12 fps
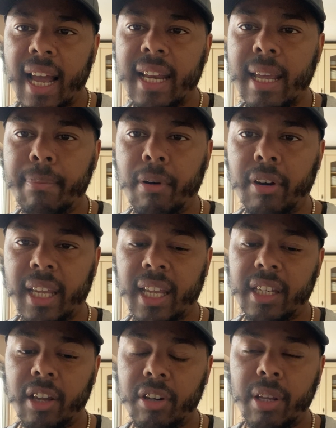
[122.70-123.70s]
out of their pocket,
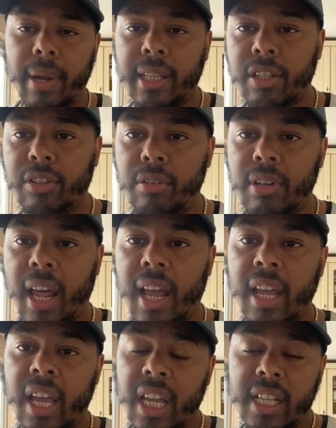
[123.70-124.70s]
and the only way to do
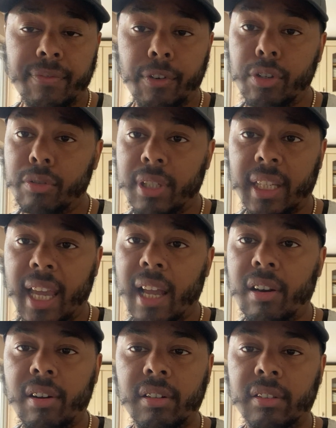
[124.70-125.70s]
that is for you to
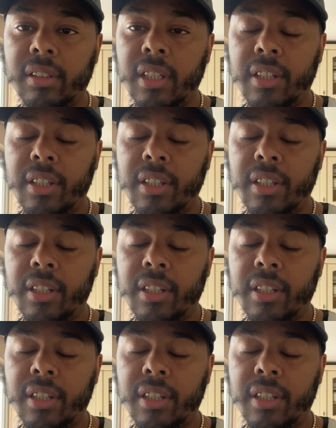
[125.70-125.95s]
get along.